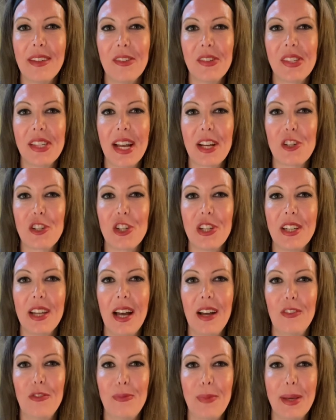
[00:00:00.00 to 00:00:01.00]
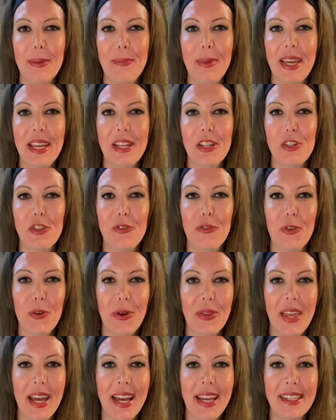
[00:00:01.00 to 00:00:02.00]
section of my page for
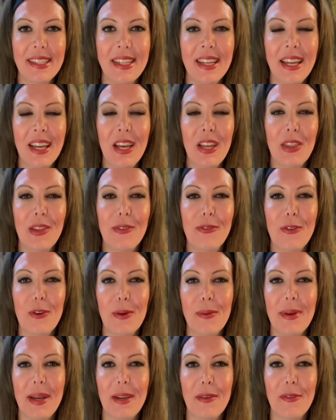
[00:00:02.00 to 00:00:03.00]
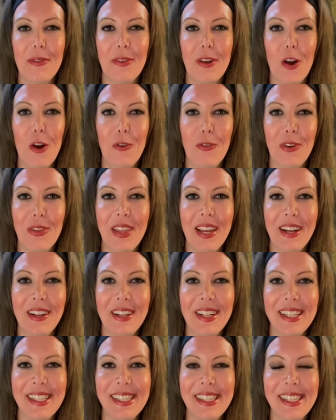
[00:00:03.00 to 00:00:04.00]
that. The format over there
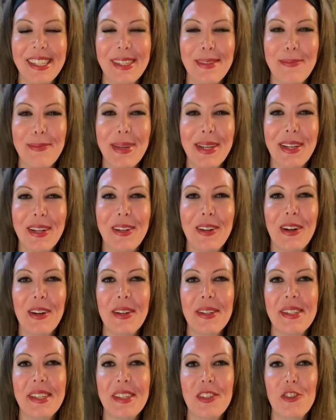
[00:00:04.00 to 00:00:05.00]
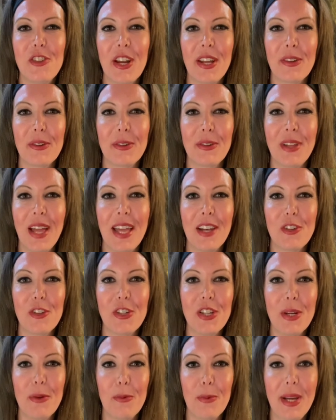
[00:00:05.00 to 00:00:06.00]
consists of pick a cards and general
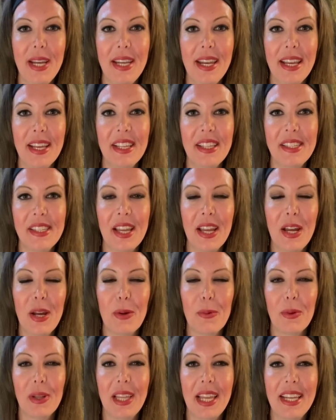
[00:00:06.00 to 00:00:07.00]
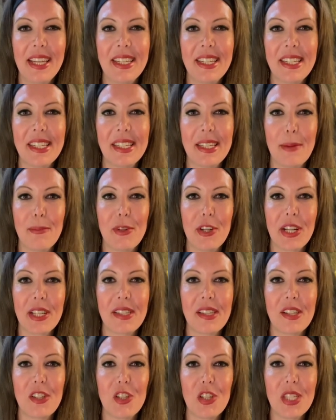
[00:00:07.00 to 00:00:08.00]
energy readings related to subjects
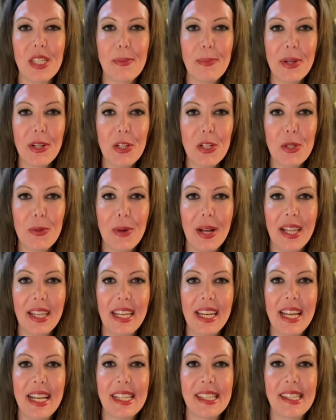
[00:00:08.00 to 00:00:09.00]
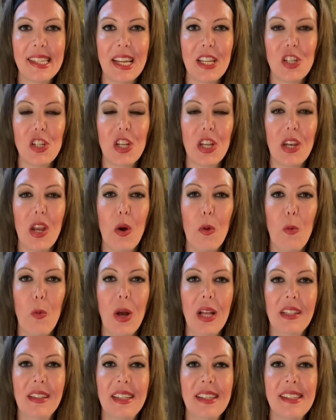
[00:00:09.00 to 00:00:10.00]
such as spirituality, ascension,
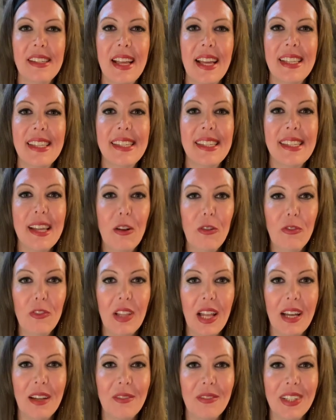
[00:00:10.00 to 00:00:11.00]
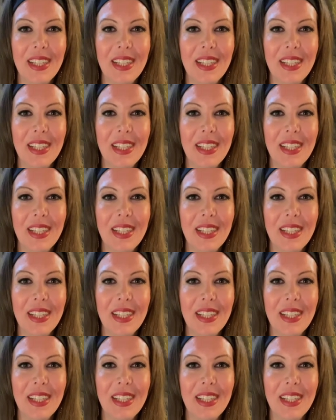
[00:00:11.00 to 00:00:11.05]
wellness, and self love.